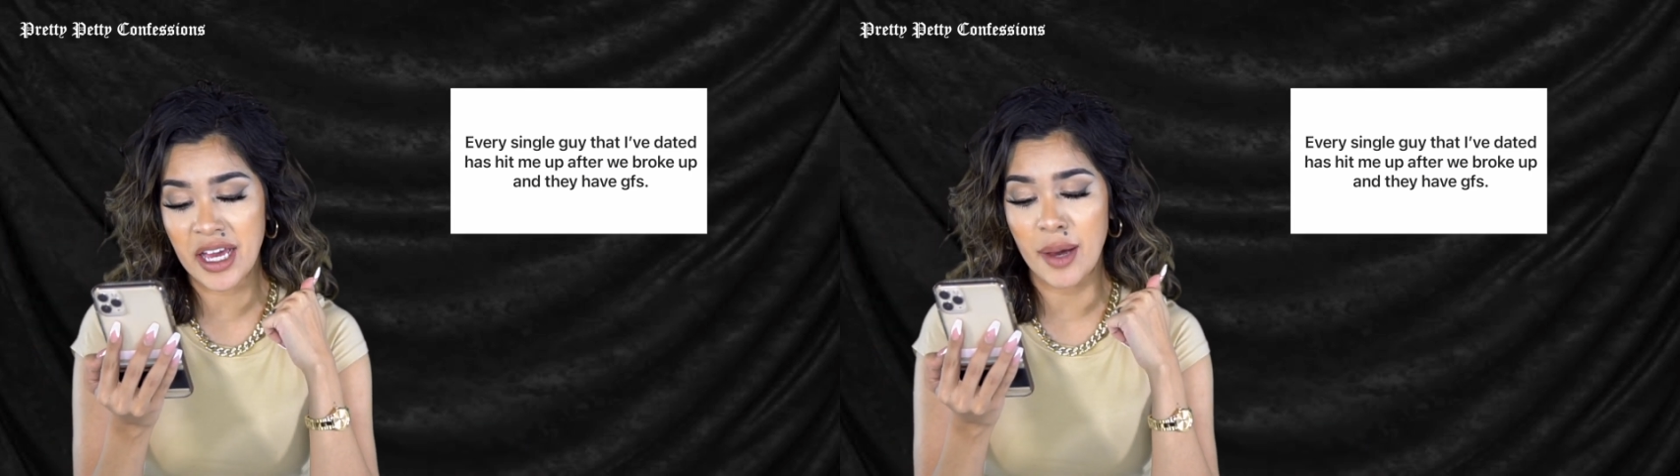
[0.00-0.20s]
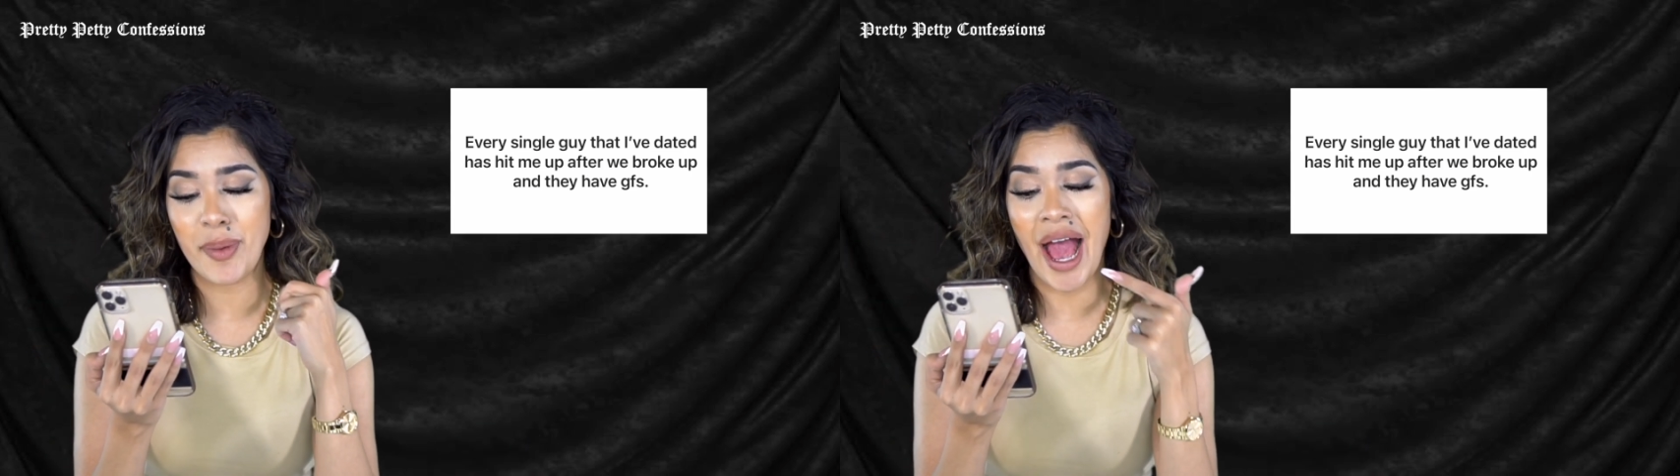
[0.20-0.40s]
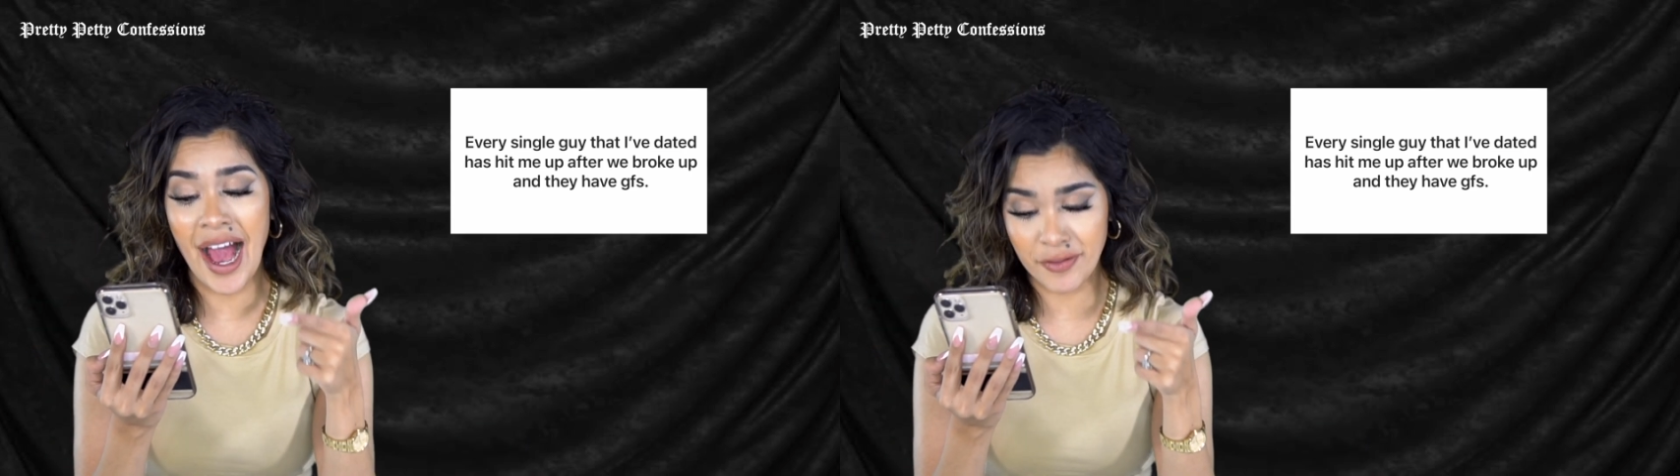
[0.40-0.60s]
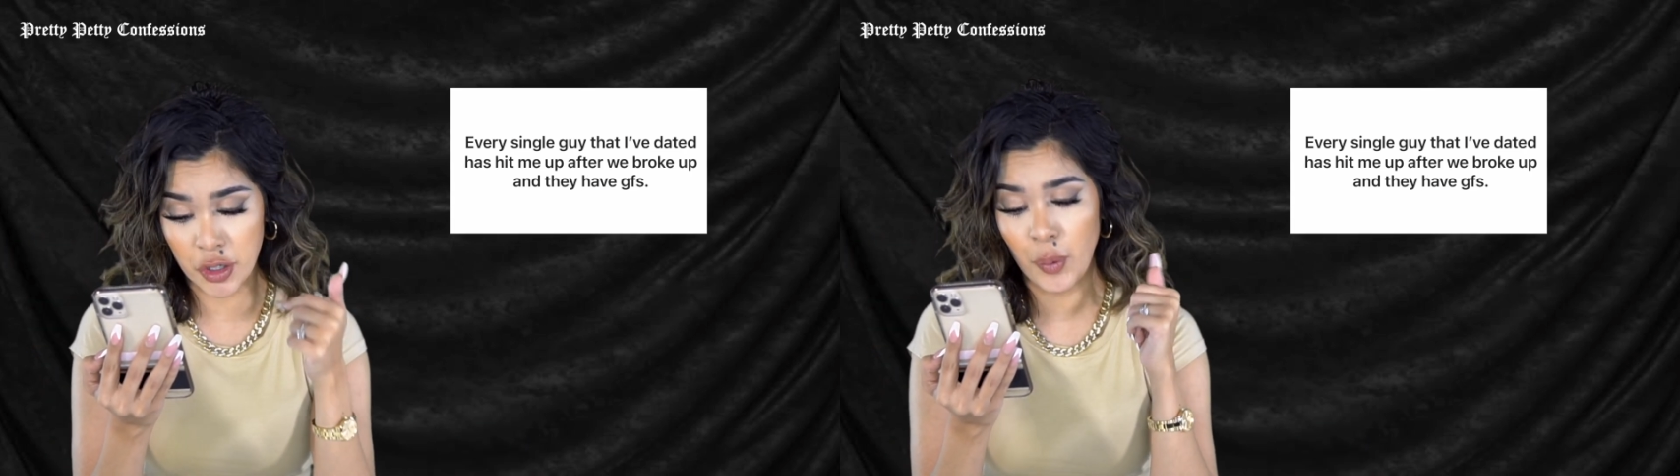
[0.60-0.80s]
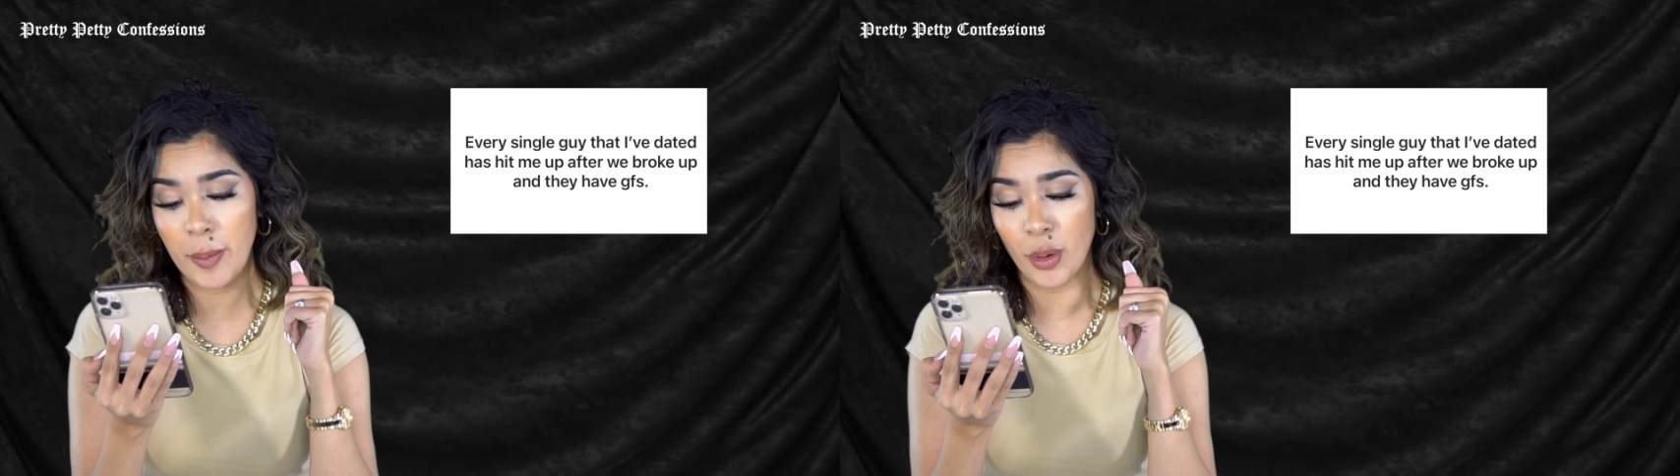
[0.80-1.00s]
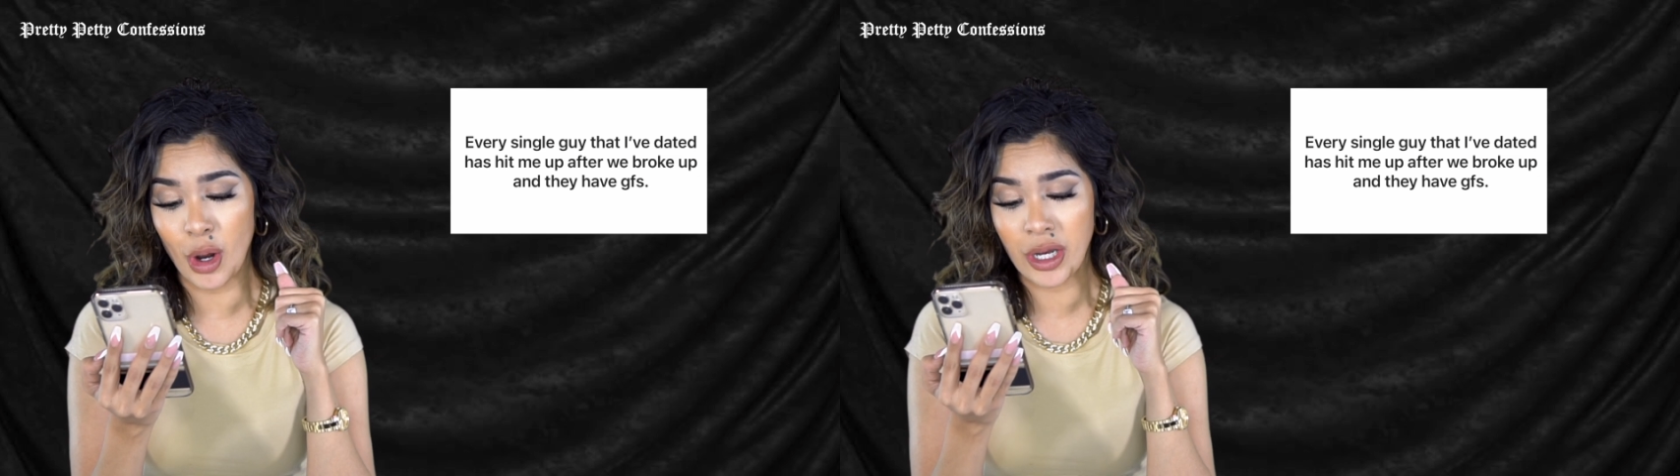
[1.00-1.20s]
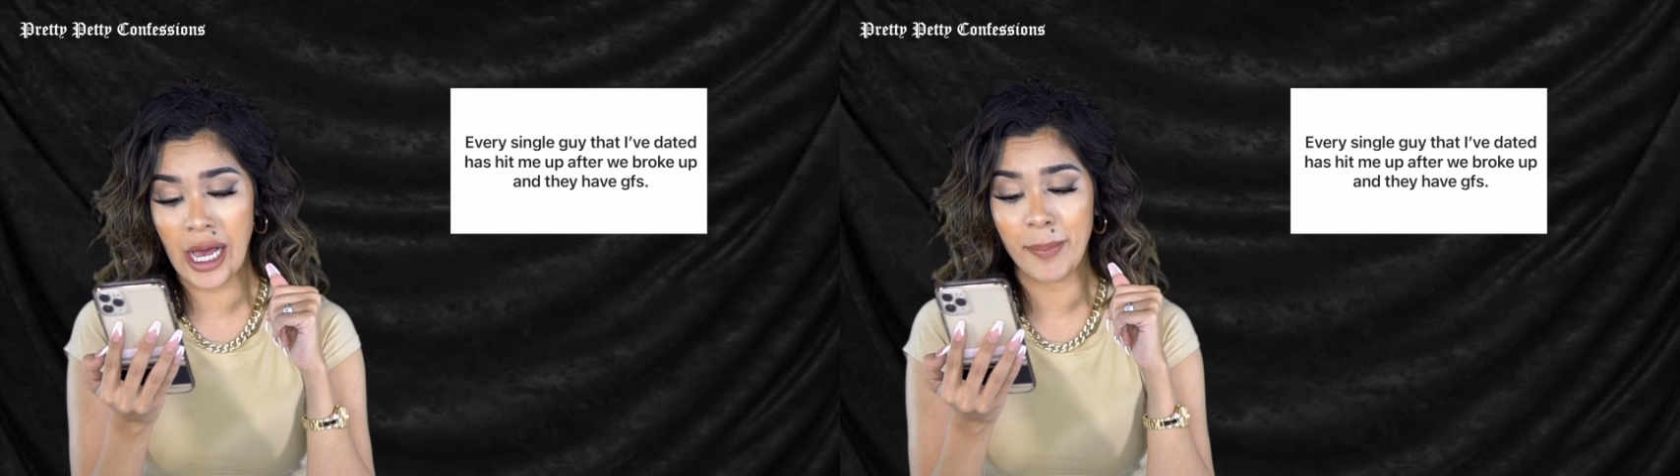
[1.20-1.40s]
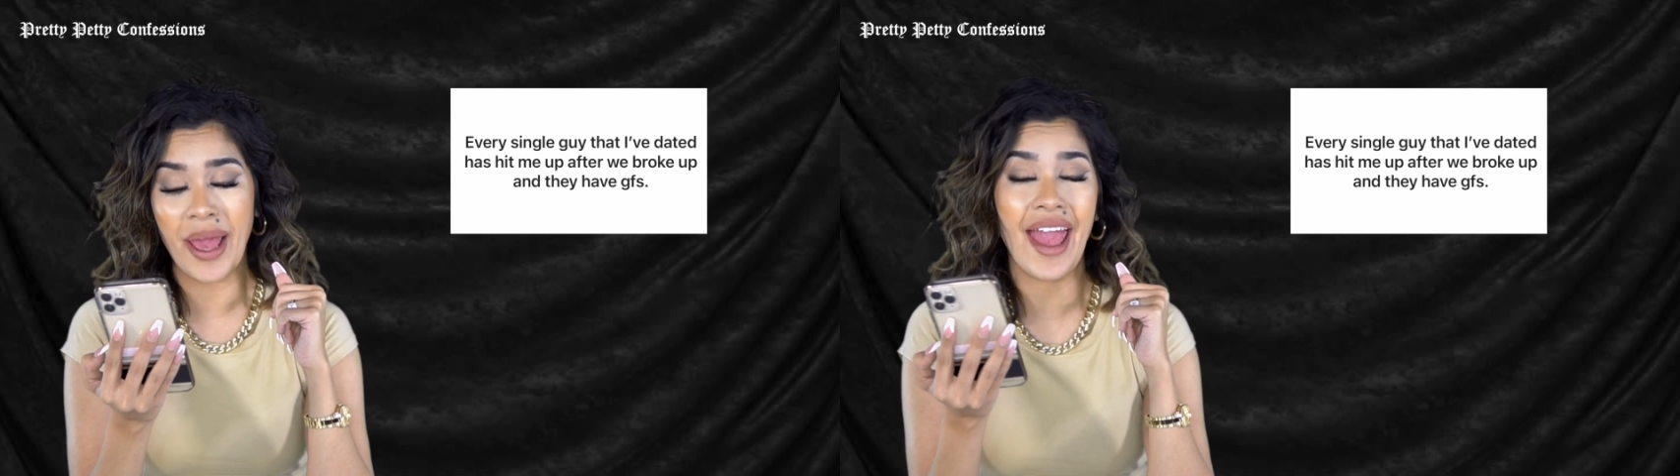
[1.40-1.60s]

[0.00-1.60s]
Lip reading: up after we broke up